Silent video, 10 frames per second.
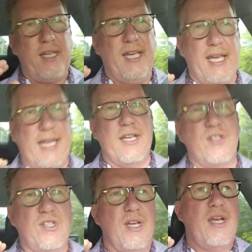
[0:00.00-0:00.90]
he
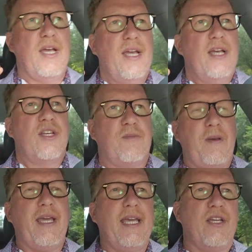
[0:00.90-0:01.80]
is
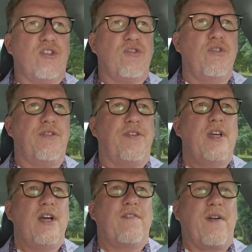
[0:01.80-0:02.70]
speaking truth
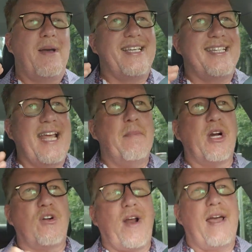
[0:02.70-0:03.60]
from a
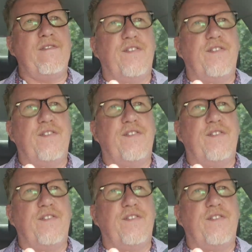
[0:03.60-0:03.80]
Democrat